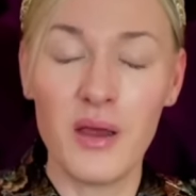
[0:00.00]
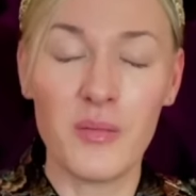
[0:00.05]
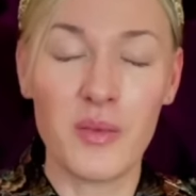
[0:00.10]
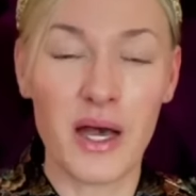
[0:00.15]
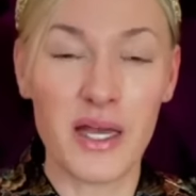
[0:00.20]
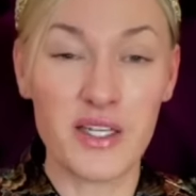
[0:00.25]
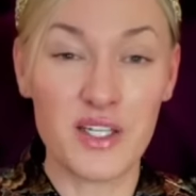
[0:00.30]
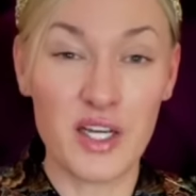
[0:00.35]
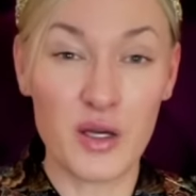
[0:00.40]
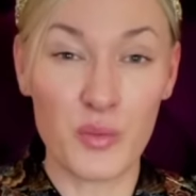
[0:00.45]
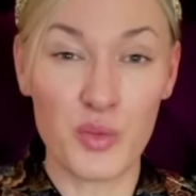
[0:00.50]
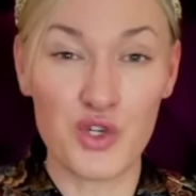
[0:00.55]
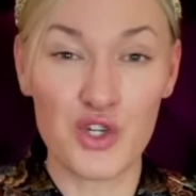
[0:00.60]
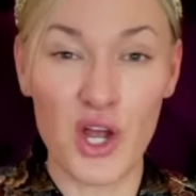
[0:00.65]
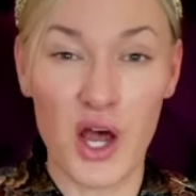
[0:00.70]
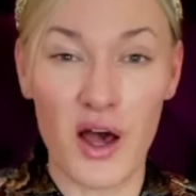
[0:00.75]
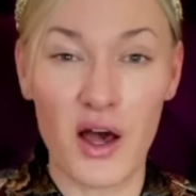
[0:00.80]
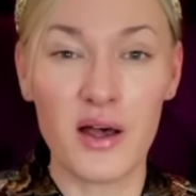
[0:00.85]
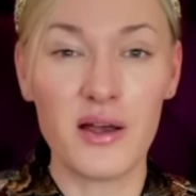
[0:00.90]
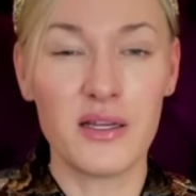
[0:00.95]
My tip
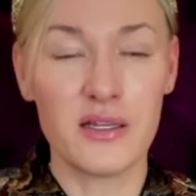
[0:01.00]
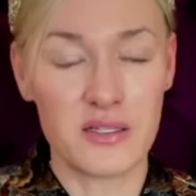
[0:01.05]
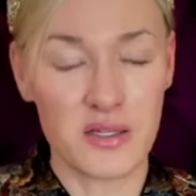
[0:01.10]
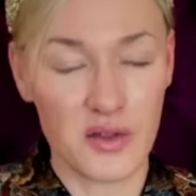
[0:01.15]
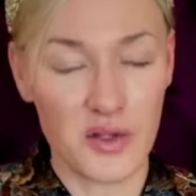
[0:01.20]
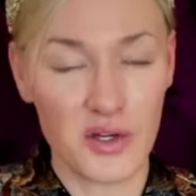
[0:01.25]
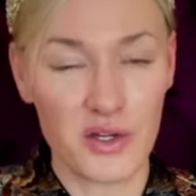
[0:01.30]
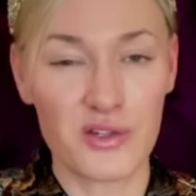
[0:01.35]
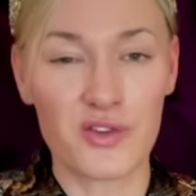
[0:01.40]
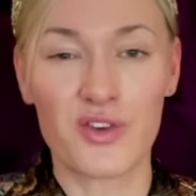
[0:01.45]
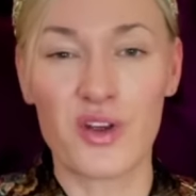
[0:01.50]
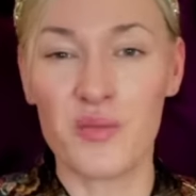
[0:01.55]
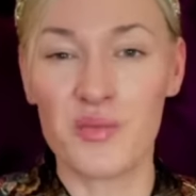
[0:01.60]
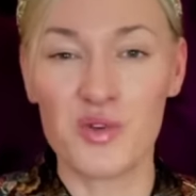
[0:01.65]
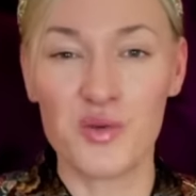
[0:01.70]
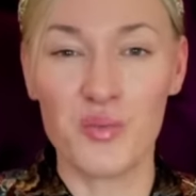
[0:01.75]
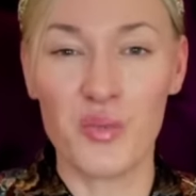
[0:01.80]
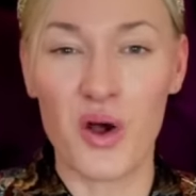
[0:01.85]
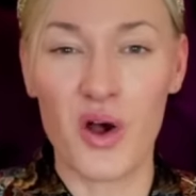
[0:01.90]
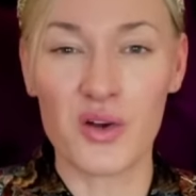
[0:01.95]
jar is in the
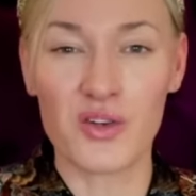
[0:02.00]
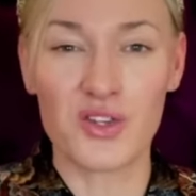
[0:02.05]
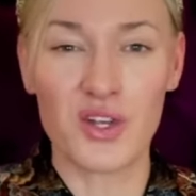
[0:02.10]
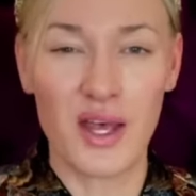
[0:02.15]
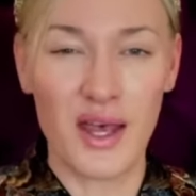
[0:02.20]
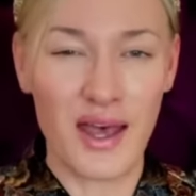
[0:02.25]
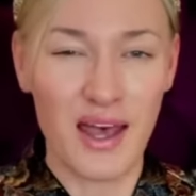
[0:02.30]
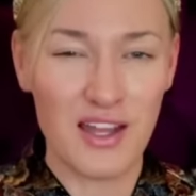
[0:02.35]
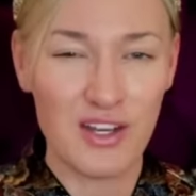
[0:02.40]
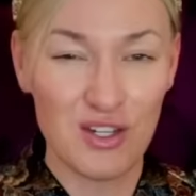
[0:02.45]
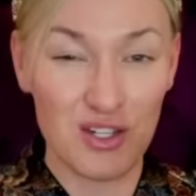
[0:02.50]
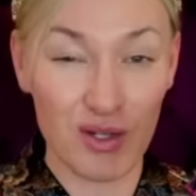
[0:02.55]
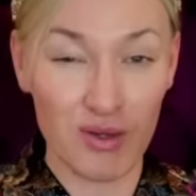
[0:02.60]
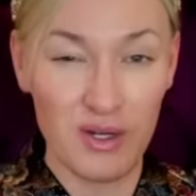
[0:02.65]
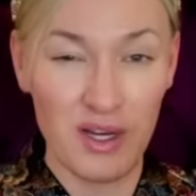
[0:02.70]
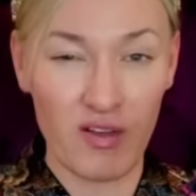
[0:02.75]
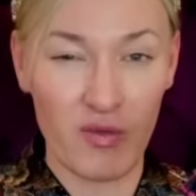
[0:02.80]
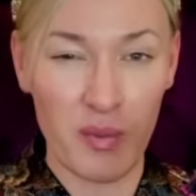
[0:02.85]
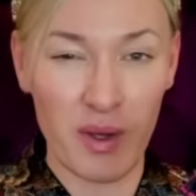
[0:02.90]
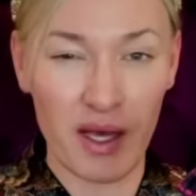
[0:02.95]
description box, and
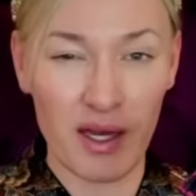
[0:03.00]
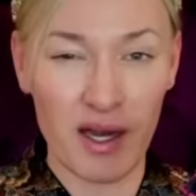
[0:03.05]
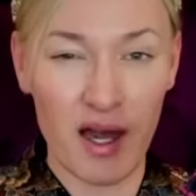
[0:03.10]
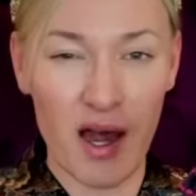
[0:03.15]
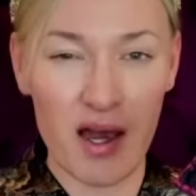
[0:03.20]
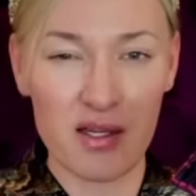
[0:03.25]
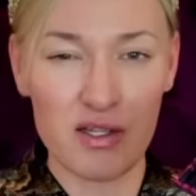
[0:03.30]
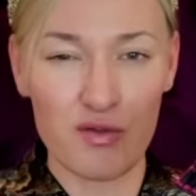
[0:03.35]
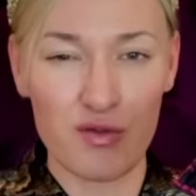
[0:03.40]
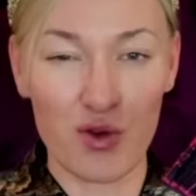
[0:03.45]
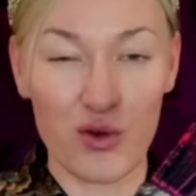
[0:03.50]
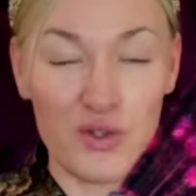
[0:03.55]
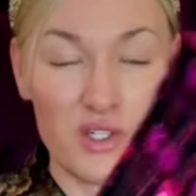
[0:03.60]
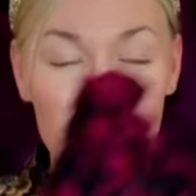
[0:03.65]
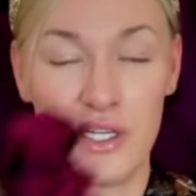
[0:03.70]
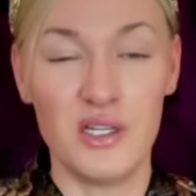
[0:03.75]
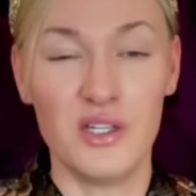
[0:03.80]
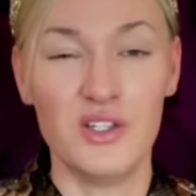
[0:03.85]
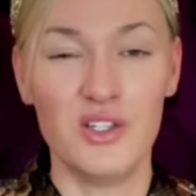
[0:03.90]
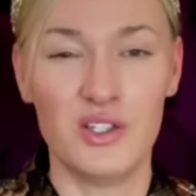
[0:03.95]
do leave me a nice,
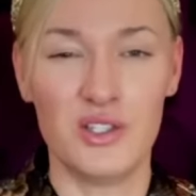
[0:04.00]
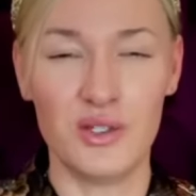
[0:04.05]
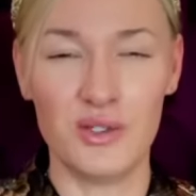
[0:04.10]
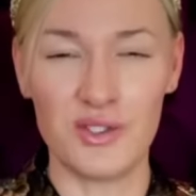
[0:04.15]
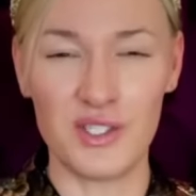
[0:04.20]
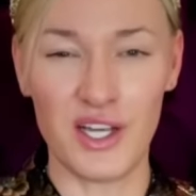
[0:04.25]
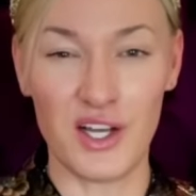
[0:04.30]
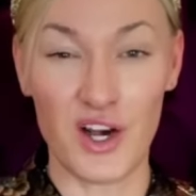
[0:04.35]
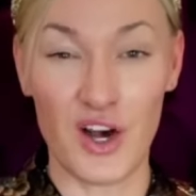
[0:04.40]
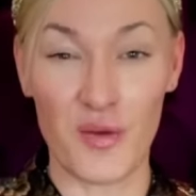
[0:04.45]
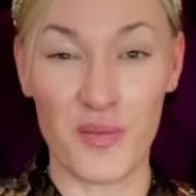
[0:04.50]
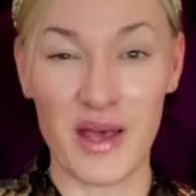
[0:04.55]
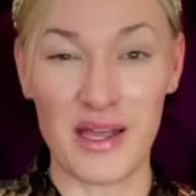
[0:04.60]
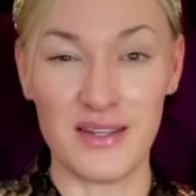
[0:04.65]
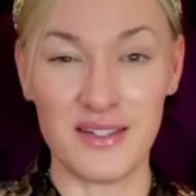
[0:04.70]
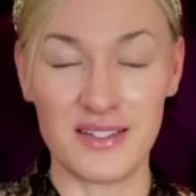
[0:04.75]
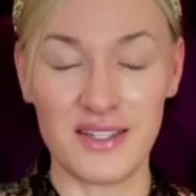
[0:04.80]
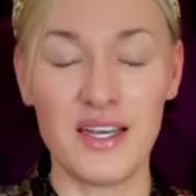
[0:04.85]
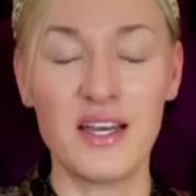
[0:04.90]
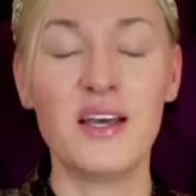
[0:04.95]
fruity, juicy
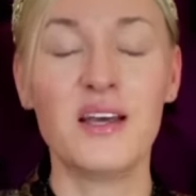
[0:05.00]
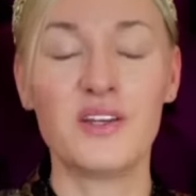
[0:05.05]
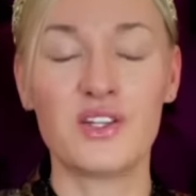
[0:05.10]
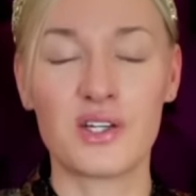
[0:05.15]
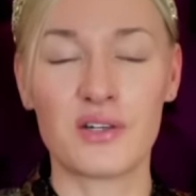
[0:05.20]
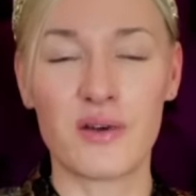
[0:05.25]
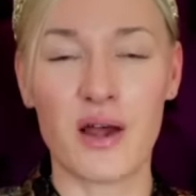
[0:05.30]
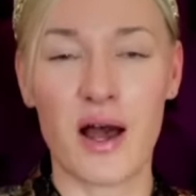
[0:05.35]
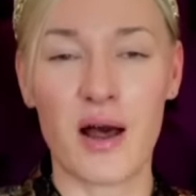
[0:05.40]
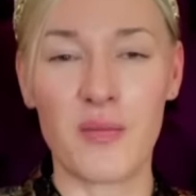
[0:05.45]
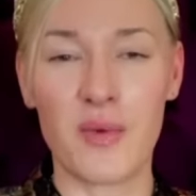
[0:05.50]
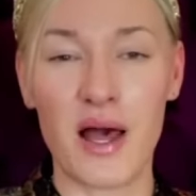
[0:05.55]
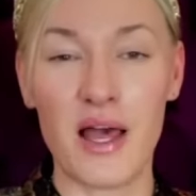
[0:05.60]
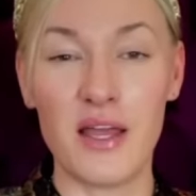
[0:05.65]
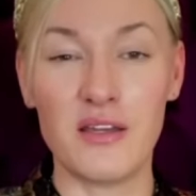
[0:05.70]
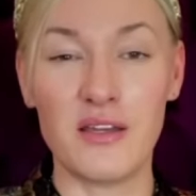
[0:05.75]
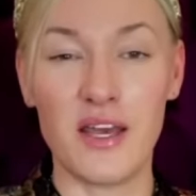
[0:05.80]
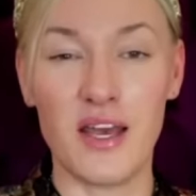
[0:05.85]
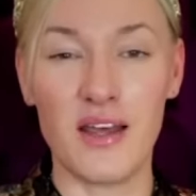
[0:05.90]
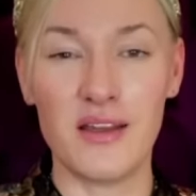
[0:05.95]
comment. Ta my
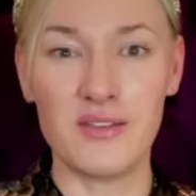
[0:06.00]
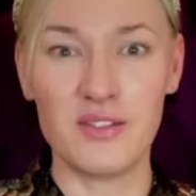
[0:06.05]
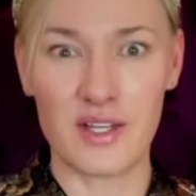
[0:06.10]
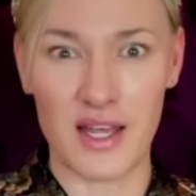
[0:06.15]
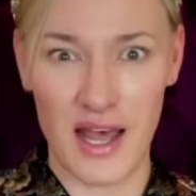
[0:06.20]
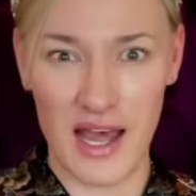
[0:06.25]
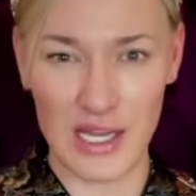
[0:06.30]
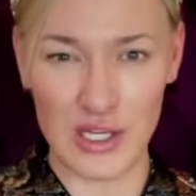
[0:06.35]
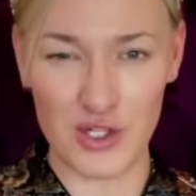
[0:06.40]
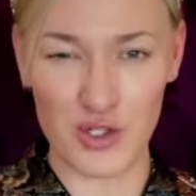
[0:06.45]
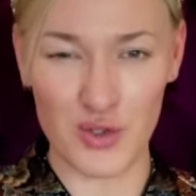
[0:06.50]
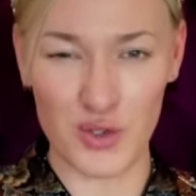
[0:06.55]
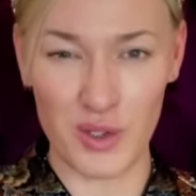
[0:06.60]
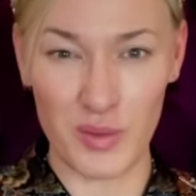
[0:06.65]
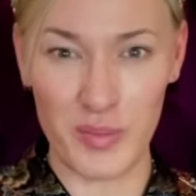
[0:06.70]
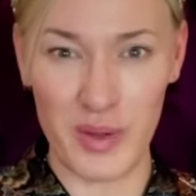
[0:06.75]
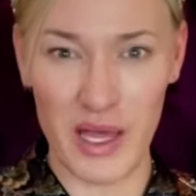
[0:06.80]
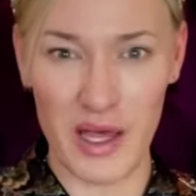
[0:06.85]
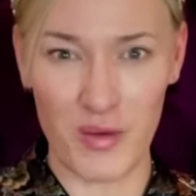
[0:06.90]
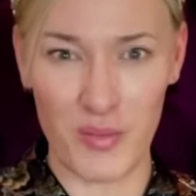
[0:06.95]
dears, and
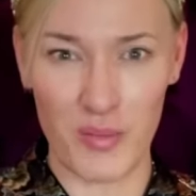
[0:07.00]
toodle